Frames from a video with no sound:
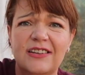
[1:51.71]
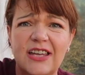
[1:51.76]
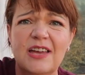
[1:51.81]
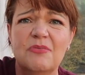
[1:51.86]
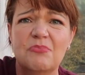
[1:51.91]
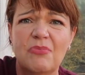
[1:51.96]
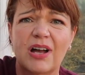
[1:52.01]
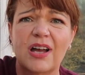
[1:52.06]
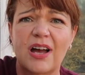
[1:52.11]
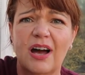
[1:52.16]

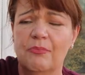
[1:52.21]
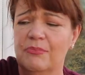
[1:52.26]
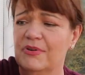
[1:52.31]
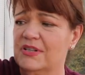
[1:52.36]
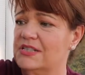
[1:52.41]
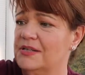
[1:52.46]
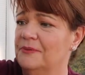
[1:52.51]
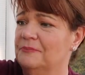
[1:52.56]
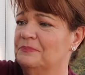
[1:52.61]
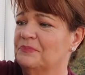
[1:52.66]
in my
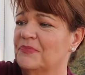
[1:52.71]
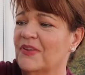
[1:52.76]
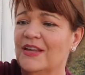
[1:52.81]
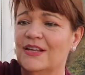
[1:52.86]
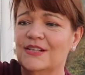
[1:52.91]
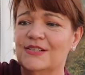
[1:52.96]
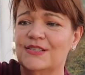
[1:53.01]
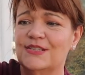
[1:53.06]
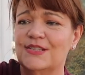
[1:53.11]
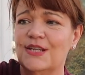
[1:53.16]
cupboard.
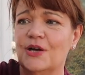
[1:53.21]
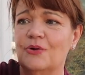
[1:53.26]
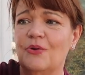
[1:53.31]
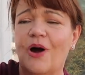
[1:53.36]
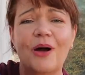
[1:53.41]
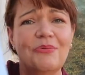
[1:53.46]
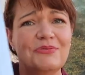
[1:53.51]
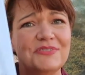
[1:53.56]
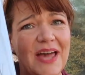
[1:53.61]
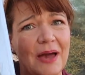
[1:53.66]
So
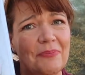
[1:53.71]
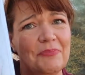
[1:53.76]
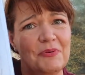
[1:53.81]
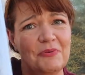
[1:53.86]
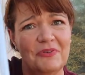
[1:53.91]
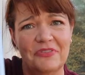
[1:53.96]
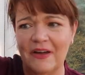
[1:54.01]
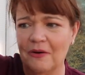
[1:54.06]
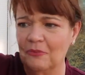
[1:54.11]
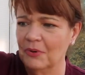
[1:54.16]
I was happy
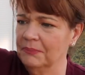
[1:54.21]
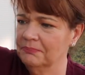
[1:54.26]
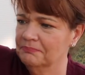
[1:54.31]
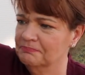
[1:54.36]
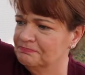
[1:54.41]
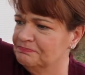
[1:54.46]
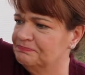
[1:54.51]
with that one.